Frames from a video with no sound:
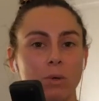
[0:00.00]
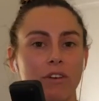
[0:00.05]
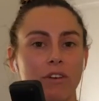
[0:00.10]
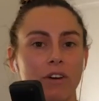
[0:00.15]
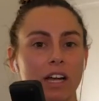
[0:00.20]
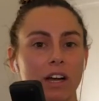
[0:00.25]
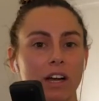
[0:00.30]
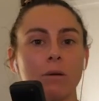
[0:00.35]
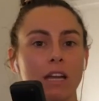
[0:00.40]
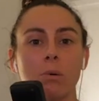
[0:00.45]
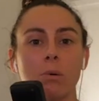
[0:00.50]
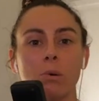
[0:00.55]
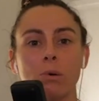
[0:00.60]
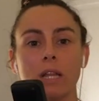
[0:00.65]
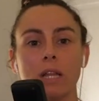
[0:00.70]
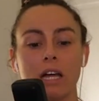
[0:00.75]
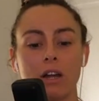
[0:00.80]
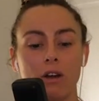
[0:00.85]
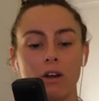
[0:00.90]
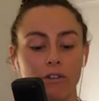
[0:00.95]
If I can
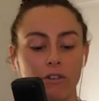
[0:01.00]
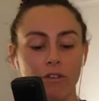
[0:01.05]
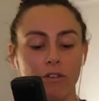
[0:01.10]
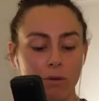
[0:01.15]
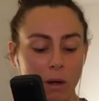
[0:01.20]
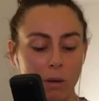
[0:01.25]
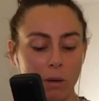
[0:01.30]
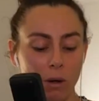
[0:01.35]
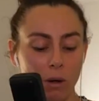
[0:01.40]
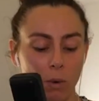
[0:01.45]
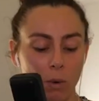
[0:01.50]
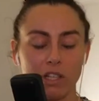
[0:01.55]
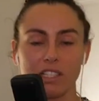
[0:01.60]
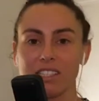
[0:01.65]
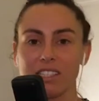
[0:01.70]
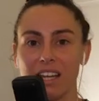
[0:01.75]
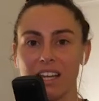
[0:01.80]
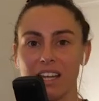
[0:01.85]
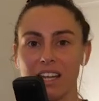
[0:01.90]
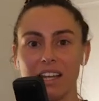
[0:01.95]
pull that off on my
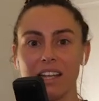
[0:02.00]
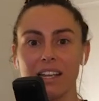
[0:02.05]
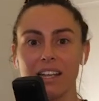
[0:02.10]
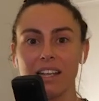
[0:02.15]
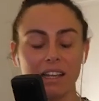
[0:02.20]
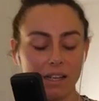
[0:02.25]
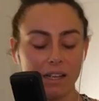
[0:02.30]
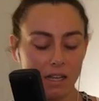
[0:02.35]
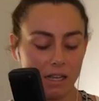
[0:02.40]
worst day,